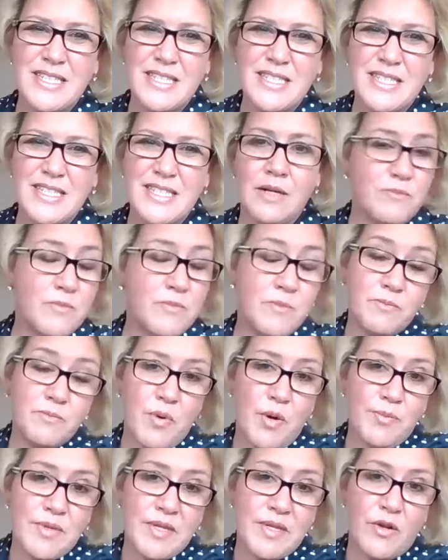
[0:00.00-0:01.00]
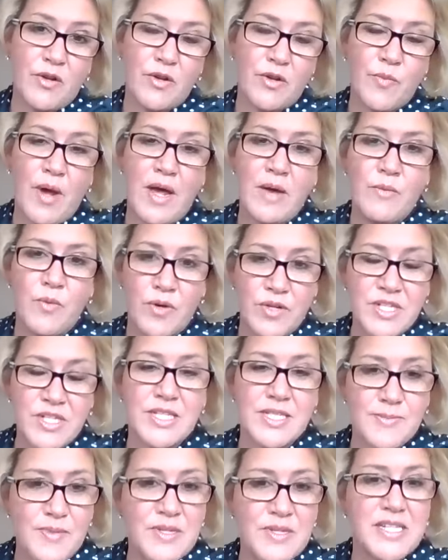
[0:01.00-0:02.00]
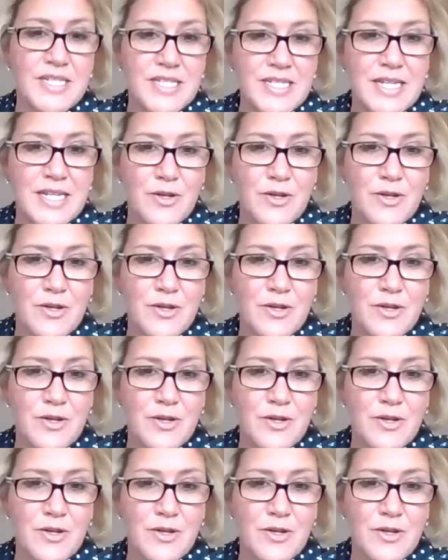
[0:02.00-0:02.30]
Um, probably not at Weight Watchers, but just